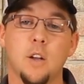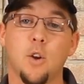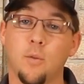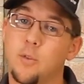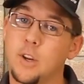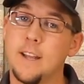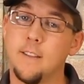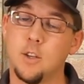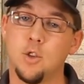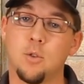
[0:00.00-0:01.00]
don't forget
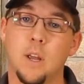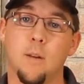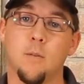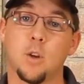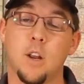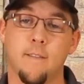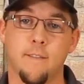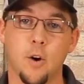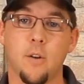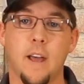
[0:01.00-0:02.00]
that you can
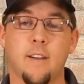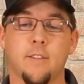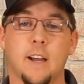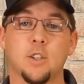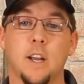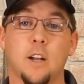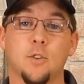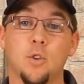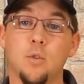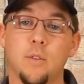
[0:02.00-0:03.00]
convert that Flash
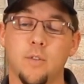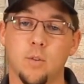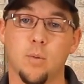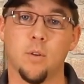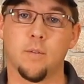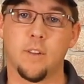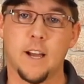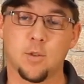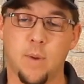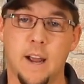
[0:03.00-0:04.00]
Cal to the full-blown
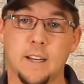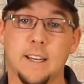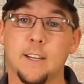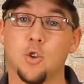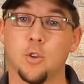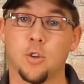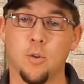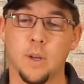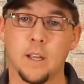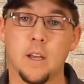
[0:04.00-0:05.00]
Flashpaq to get your
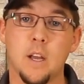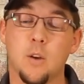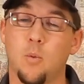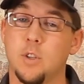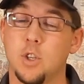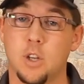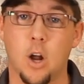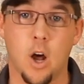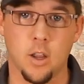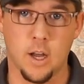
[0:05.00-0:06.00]
tuning with just
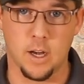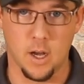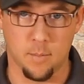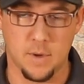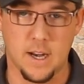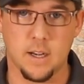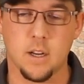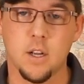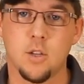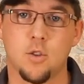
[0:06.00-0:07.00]
an online update.
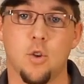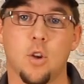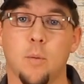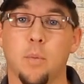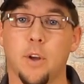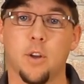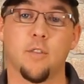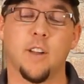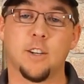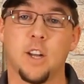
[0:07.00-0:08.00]
So you can plug
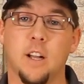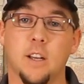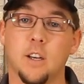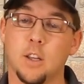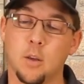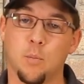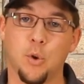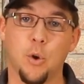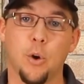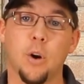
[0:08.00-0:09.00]
your Flash Cal into the
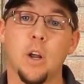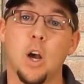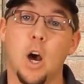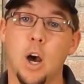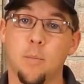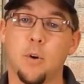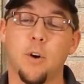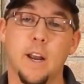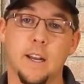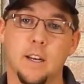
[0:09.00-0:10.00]
computer,
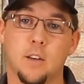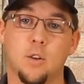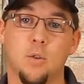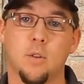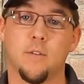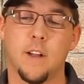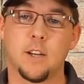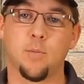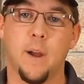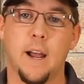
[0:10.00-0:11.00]
upgrade it to the
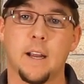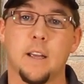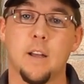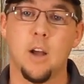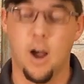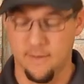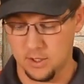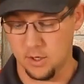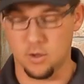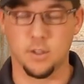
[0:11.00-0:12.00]
Flashpaq.
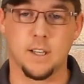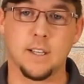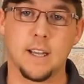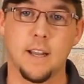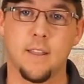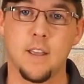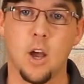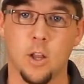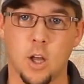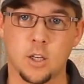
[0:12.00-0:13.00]
Obviously, you'll need to get the
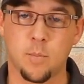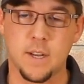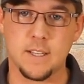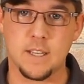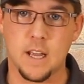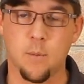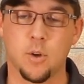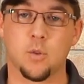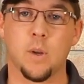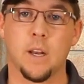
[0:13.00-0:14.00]
unlocked PCM,
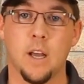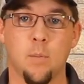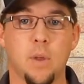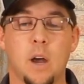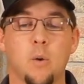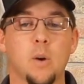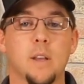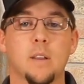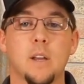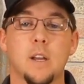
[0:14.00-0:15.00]
which we can help you out with,